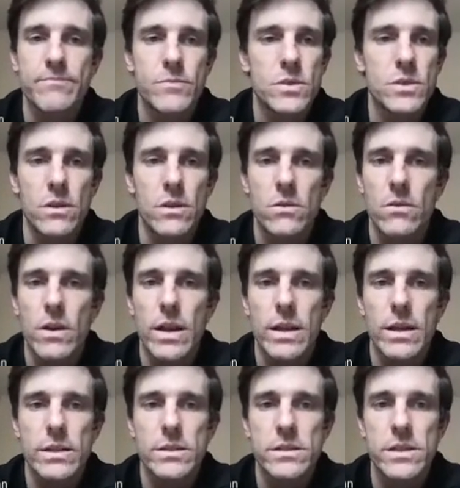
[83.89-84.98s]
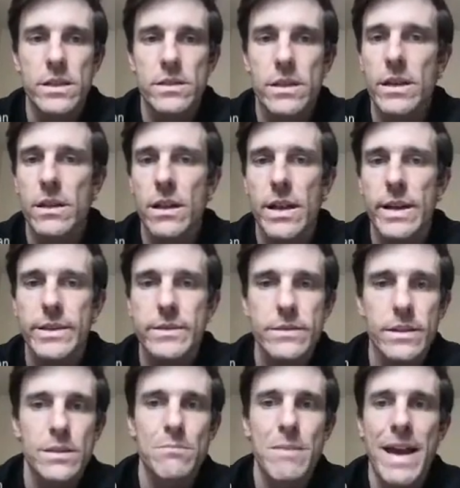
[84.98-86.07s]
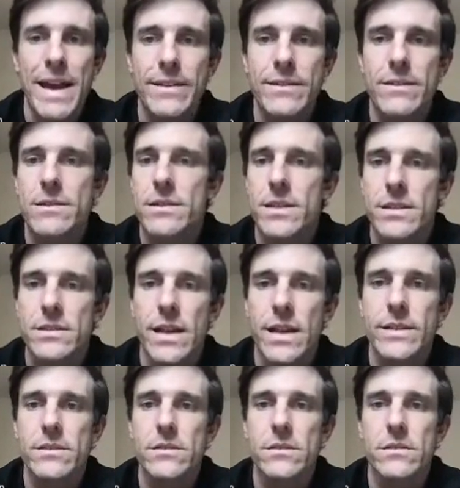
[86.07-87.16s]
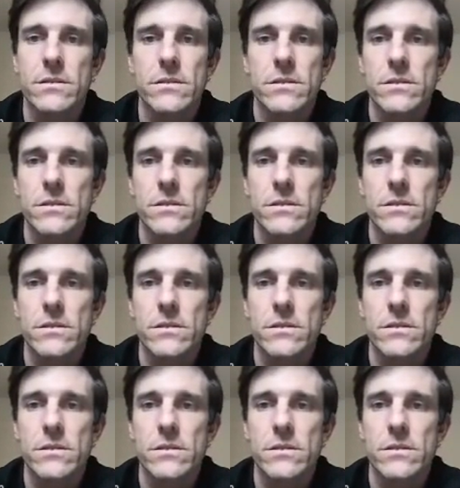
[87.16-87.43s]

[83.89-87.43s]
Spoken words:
So 6 ELA, 6 math, 6 science,